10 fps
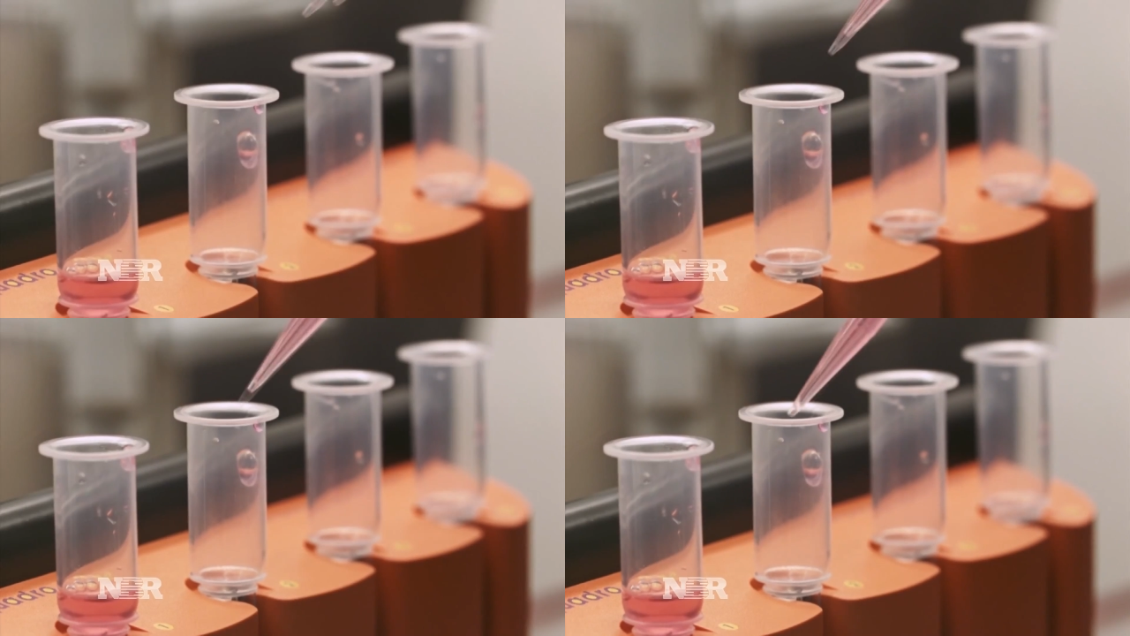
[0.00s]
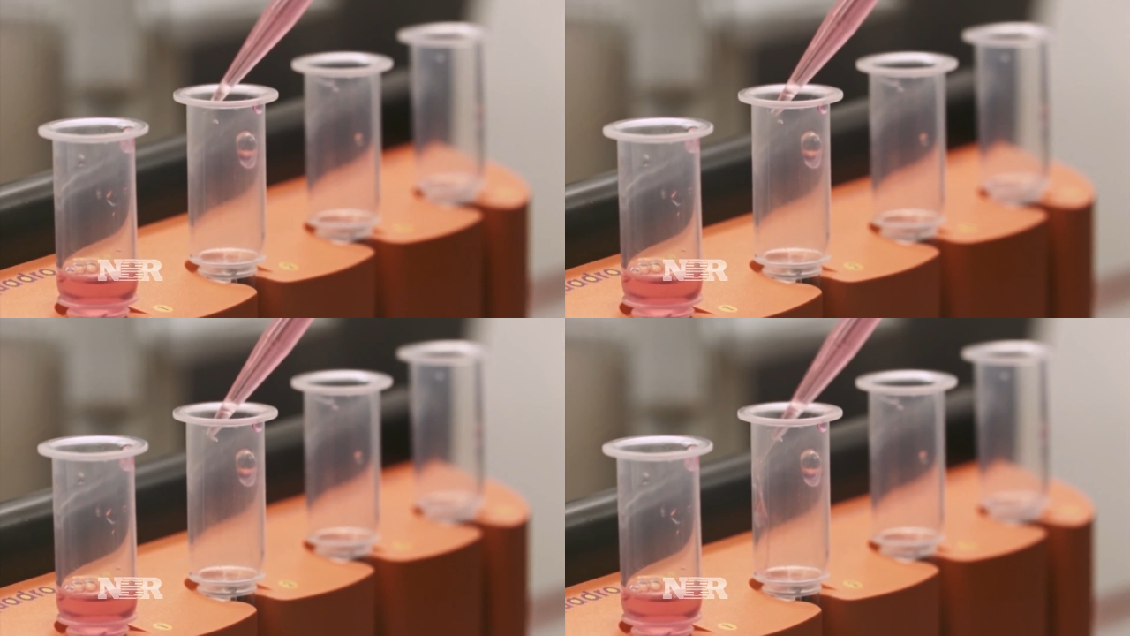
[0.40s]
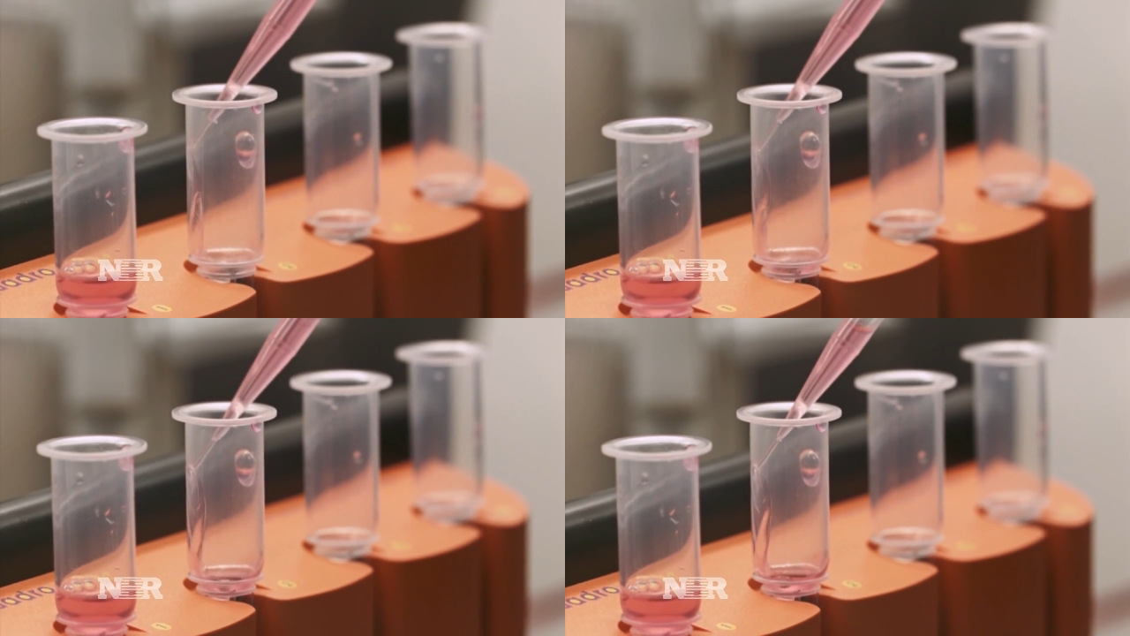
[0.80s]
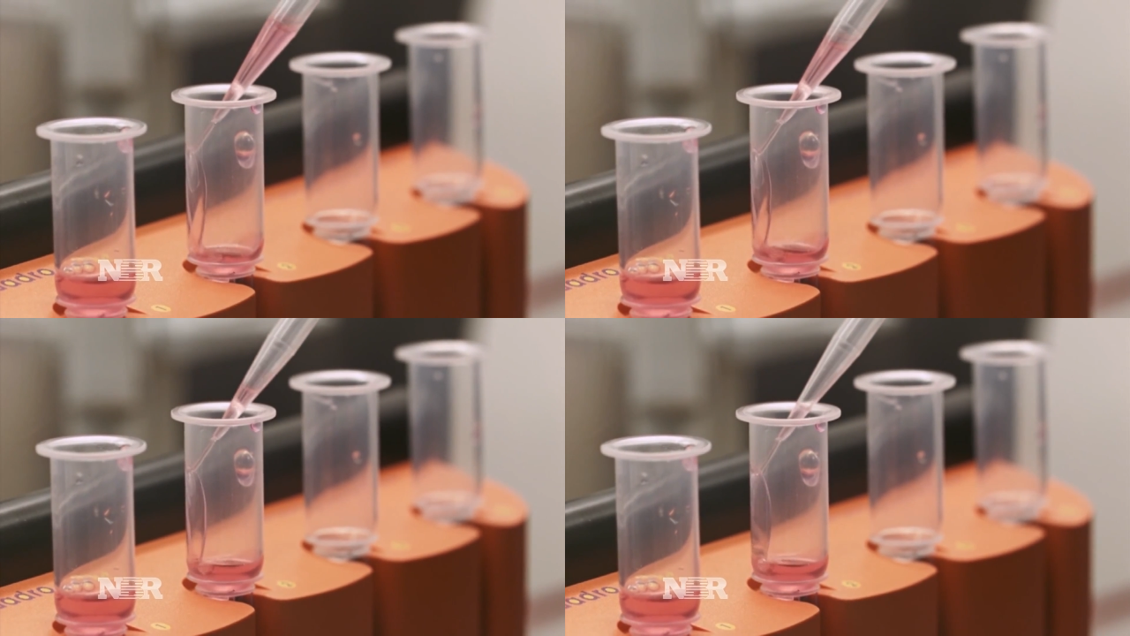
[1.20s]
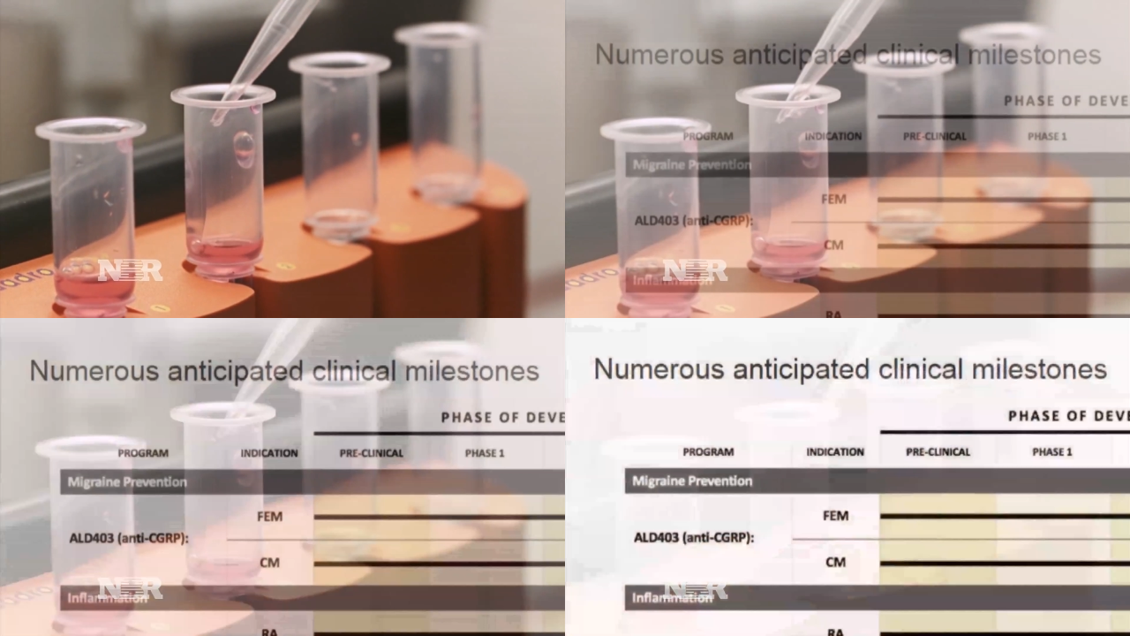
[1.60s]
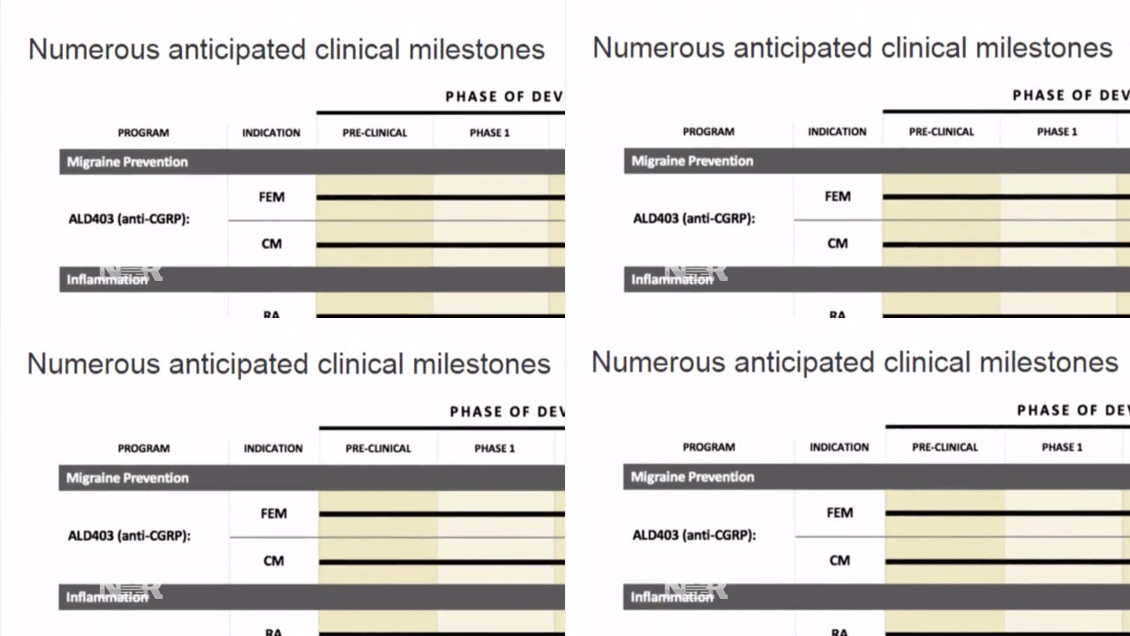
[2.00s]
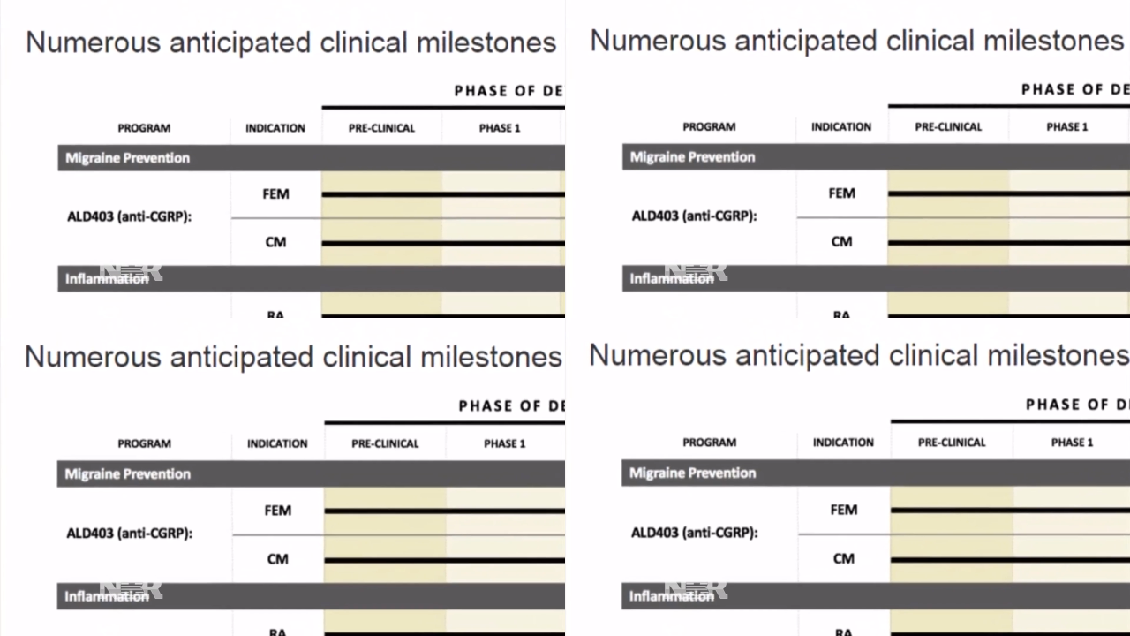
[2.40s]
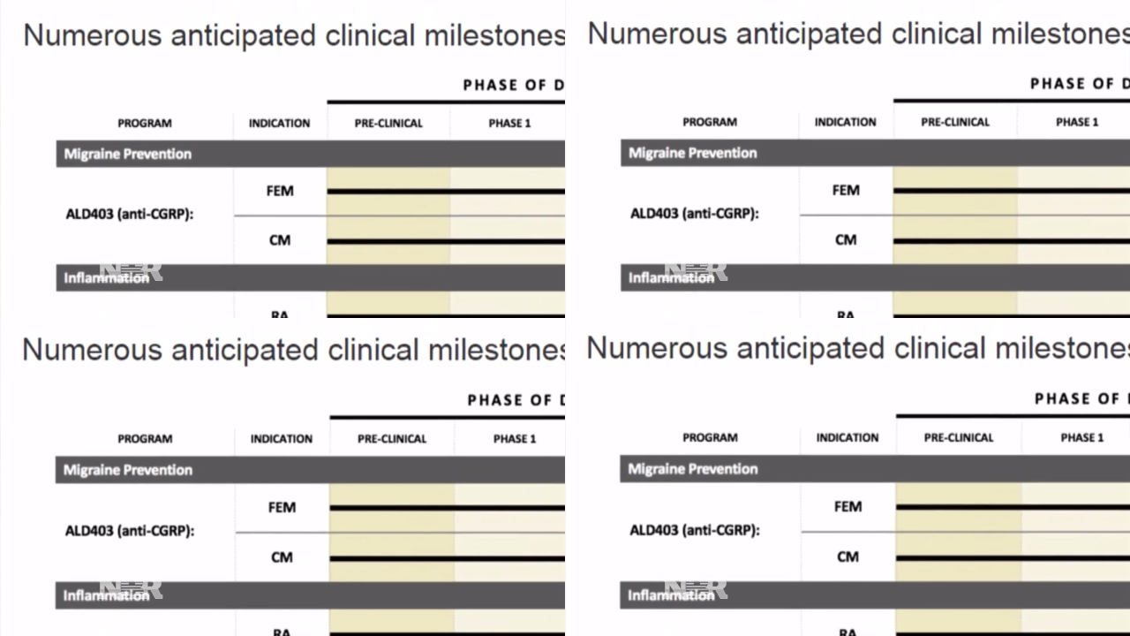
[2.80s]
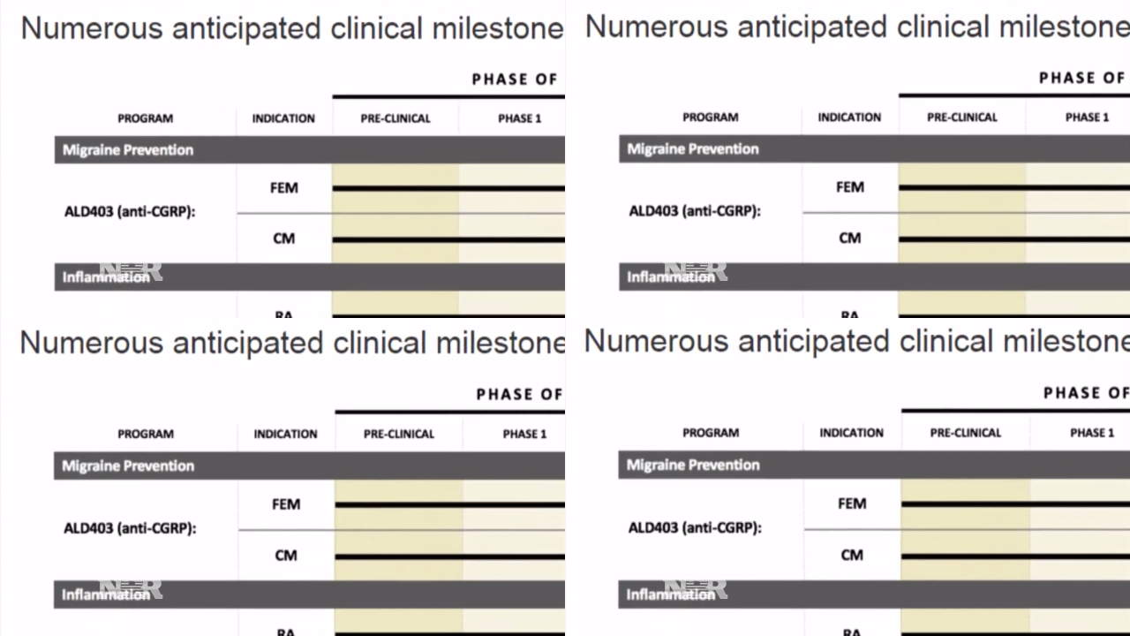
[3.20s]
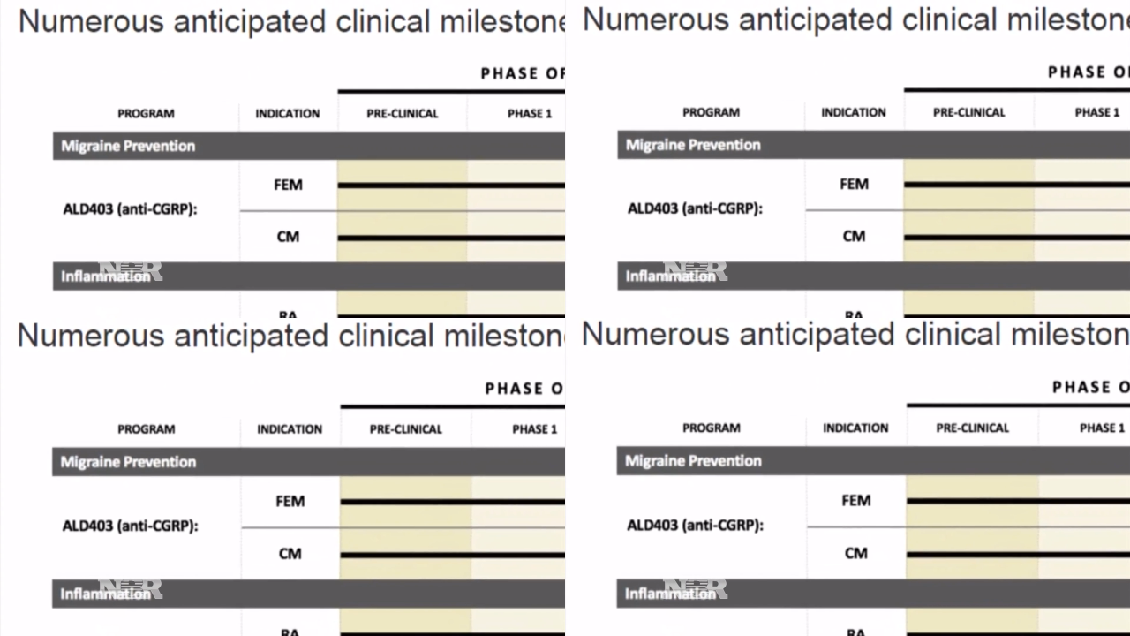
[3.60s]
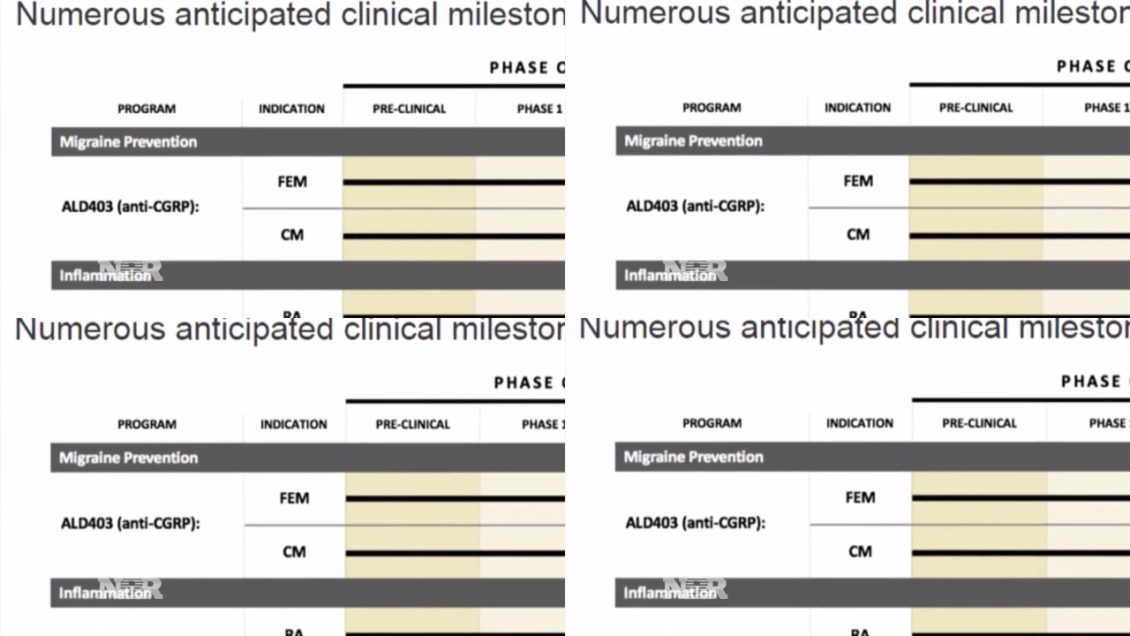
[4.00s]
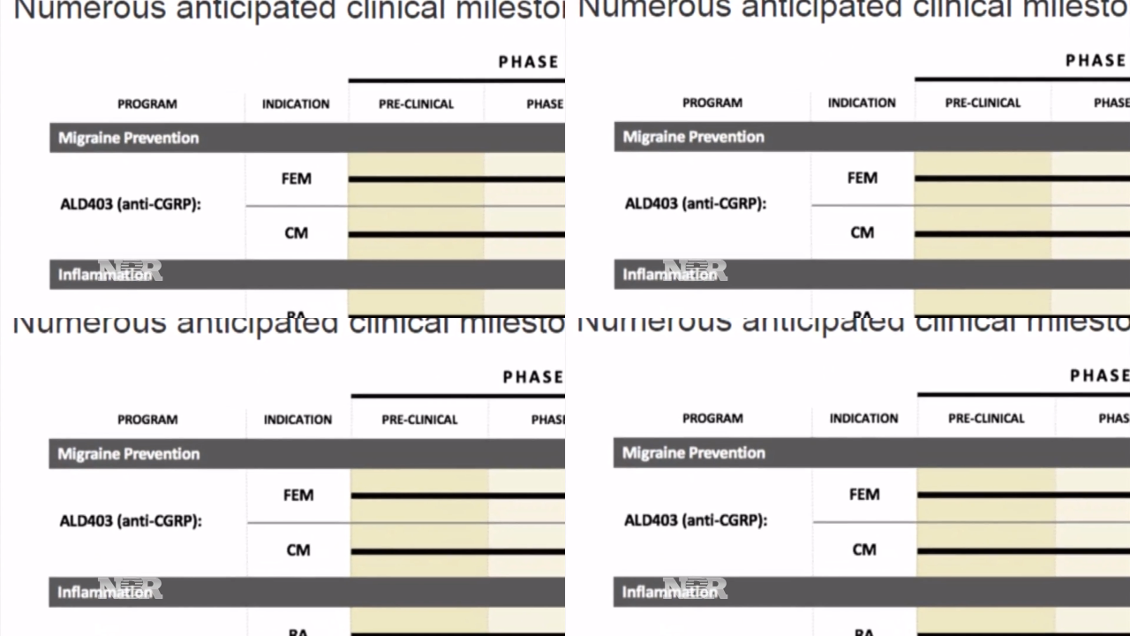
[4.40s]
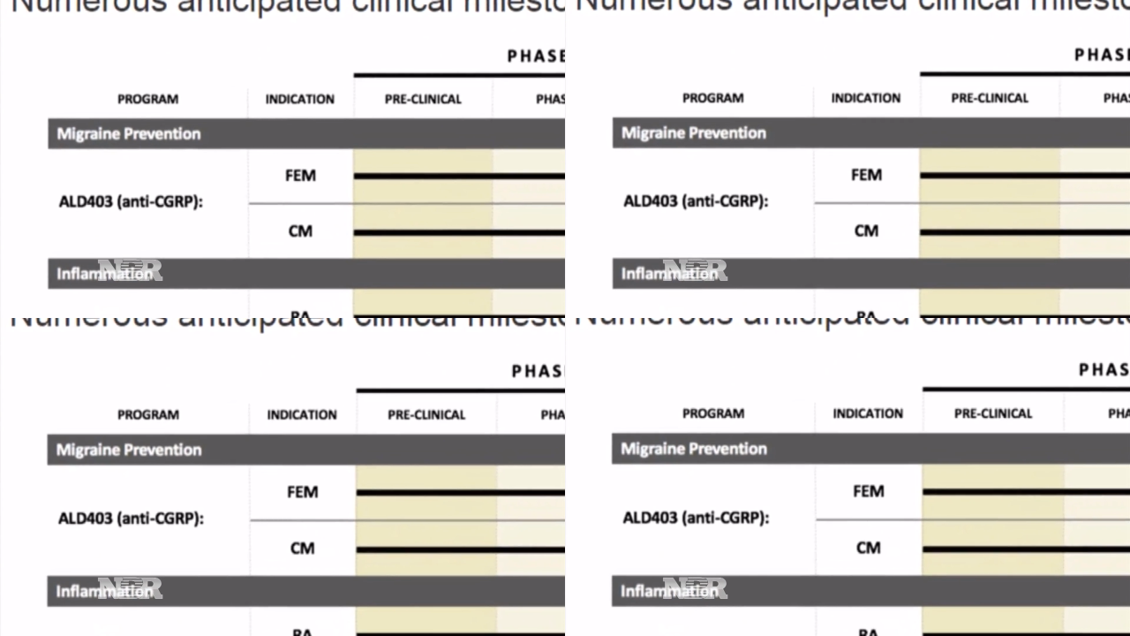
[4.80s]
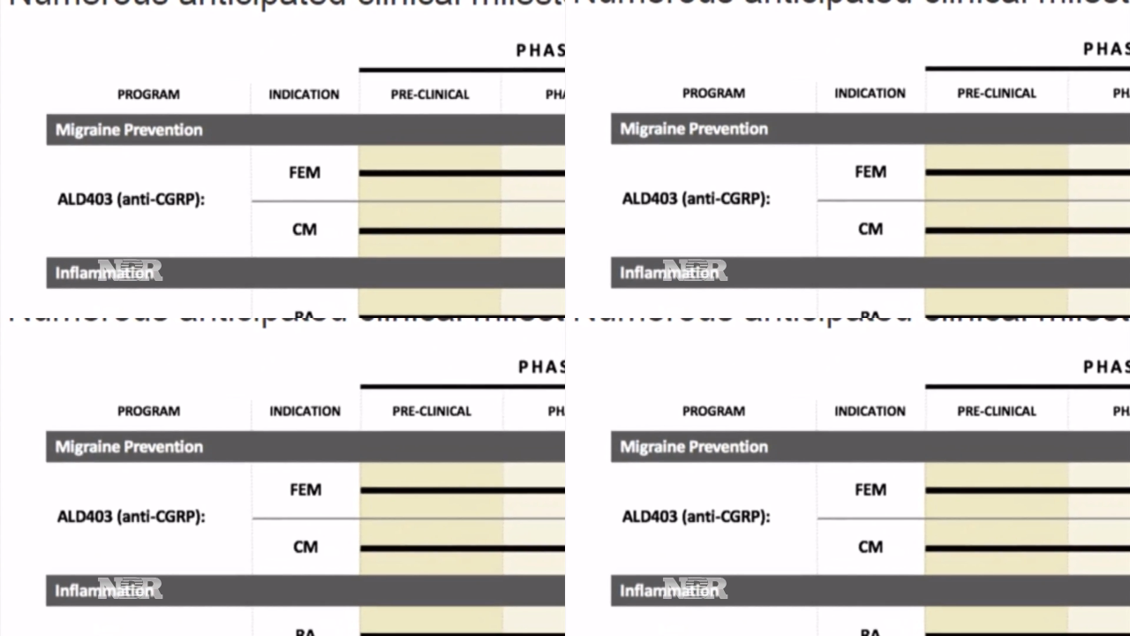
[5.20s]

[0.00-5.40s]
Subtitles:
[unreadable: no face in view]